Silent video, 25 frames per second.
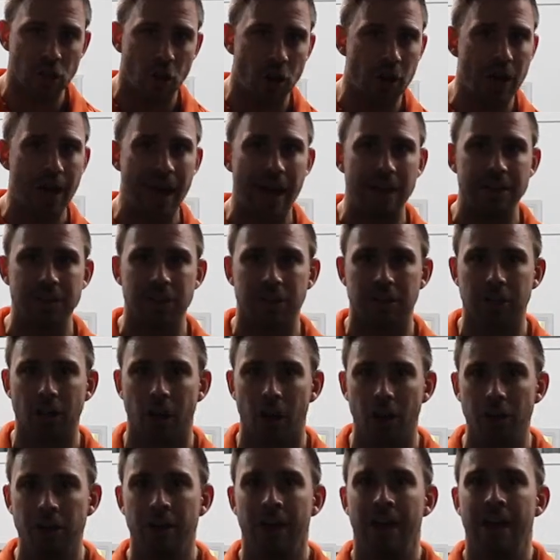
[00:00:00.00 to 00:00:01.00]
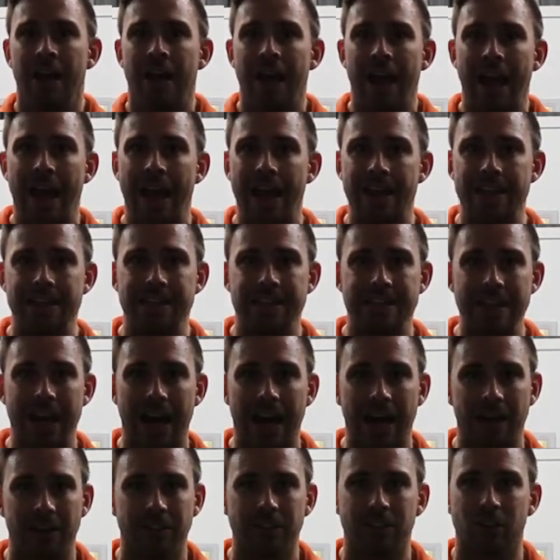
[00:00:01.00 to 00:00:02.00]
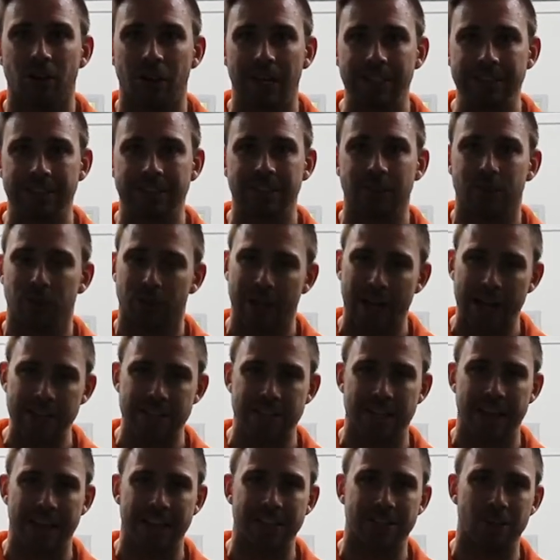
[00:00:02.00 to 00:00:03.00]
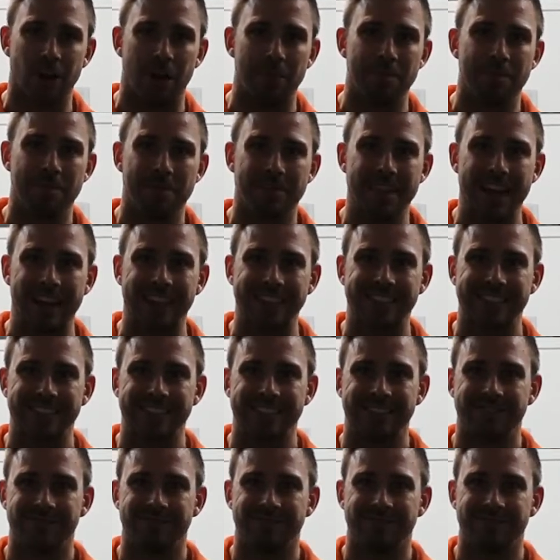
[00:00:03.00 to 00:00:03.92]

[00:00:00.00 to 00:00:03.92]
know how you go, and guys, we'll catch you next time. Thanks.